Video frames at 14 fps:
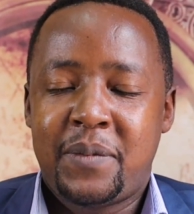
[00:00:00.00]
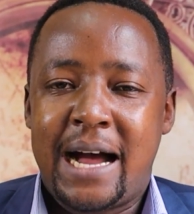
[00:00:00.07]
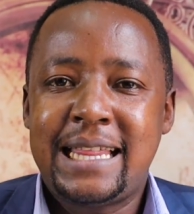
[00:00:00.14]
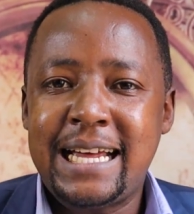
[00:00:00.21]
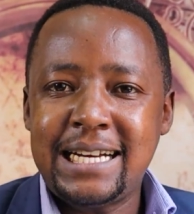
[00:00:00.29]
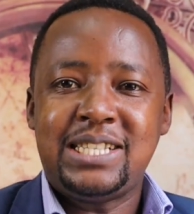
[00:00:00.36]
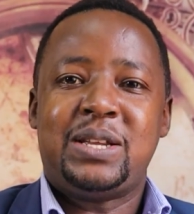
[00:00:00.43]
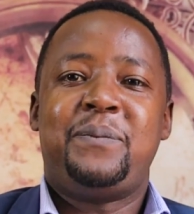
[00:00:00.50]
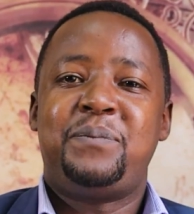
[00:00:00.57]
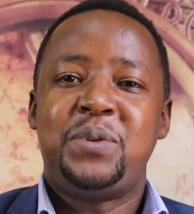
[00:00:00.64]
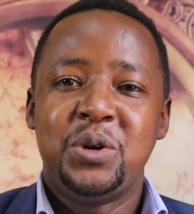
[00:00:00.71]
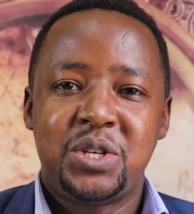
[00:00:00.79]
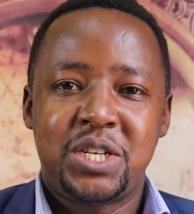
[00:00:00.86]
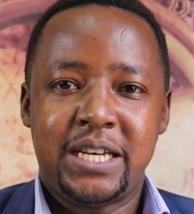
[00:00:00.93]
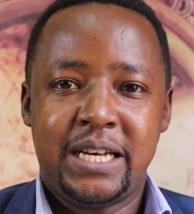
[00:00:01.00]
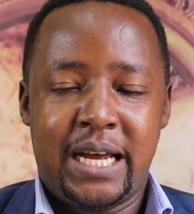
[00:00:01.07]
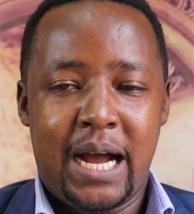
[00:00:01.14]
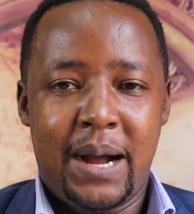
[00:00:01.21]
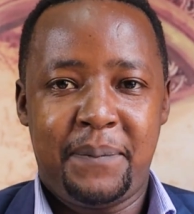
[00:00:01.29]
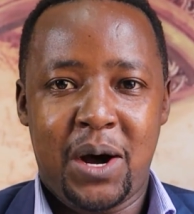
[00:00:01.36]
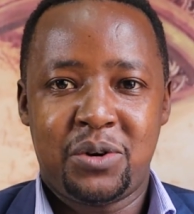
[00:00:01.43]
And that is the beauty
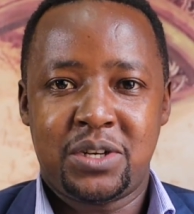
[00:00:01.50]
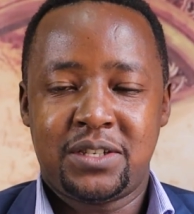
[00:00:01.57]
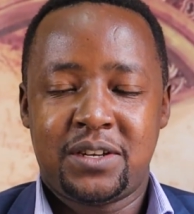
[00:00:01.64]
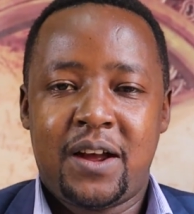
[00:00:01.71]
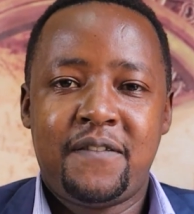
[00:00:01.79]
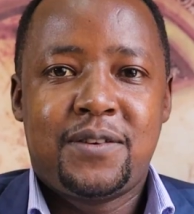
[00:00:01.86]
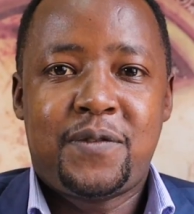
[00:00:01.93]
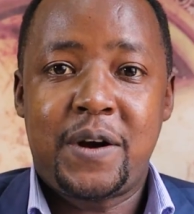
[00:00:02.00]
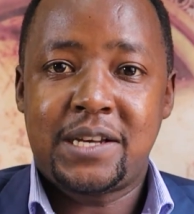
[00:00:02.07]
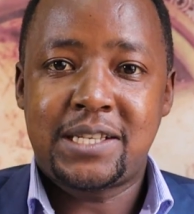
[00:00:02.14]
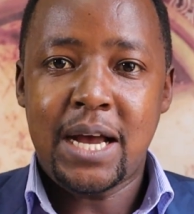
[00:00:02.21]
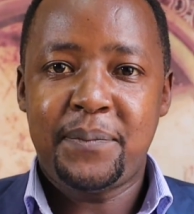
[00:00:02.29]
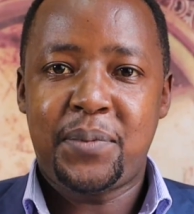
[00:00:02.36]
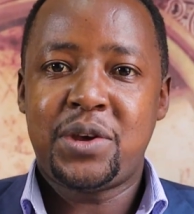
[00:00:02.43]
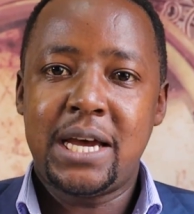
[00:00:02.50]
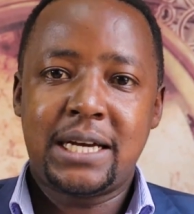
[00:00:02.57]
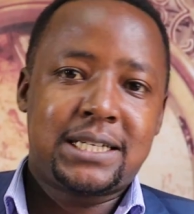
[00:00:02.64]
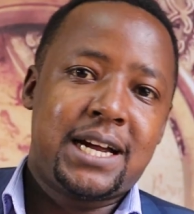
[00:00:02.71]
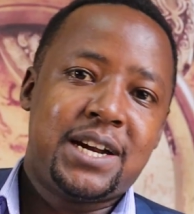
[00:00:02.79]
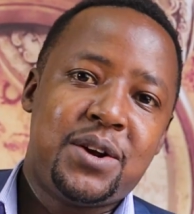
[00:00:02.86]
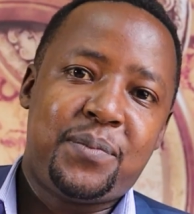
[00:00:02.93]
about it. For example, here
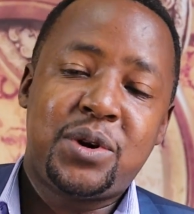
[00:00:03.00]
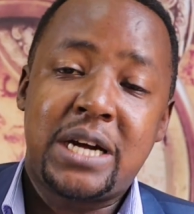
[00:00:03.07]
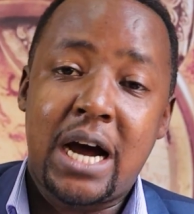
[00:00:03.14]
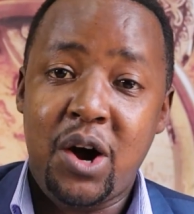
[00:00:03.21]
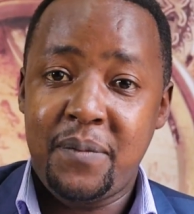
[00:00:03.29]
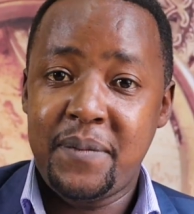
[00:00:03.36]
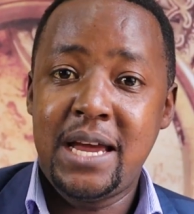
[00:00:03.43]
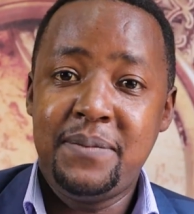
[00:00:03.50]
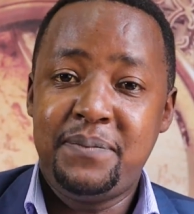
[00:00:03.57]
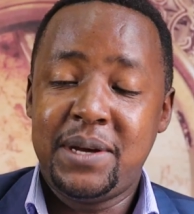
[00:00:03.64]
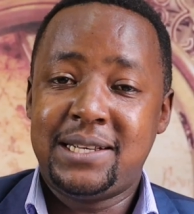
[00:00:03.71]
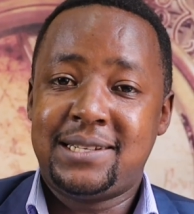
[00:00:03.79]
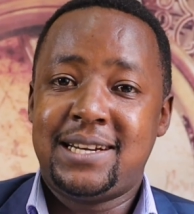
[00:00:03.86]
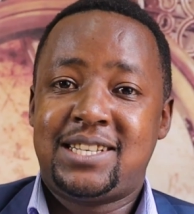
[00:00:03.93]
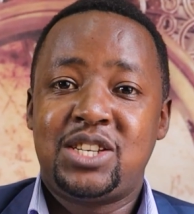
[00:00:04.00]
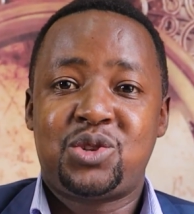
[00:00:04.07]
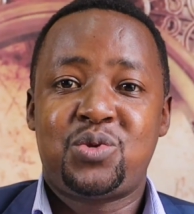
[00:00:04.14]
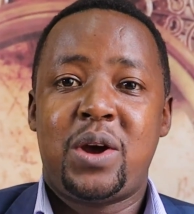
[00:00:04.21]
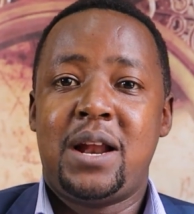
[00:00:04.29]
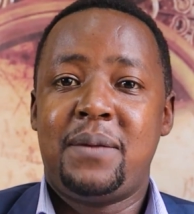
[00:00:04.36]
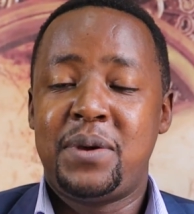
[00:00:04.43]
at Career Point, our main business is
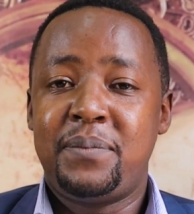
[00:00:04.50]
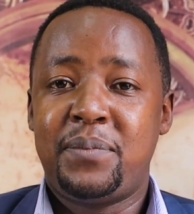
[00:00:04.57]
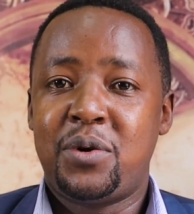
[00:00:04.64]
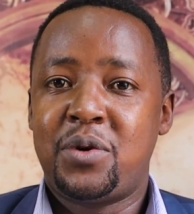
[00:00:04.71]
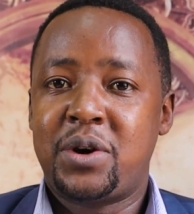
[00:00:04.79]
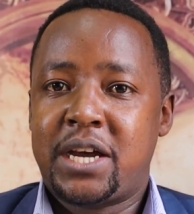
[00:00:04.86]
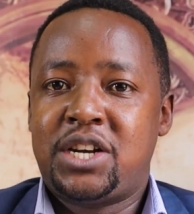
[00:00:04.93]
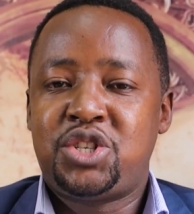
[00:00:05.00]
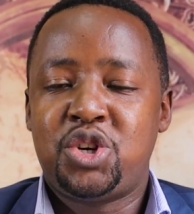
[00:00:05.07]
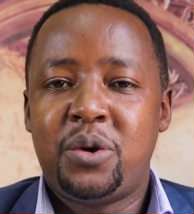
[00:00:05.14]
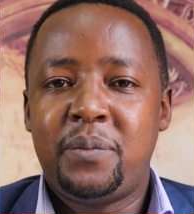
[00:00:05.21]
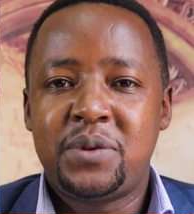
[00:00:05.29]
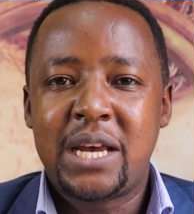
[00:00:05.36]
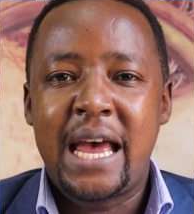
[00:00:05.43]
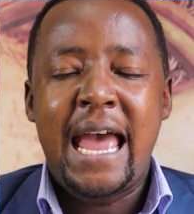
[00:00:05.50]
to help people get jobs.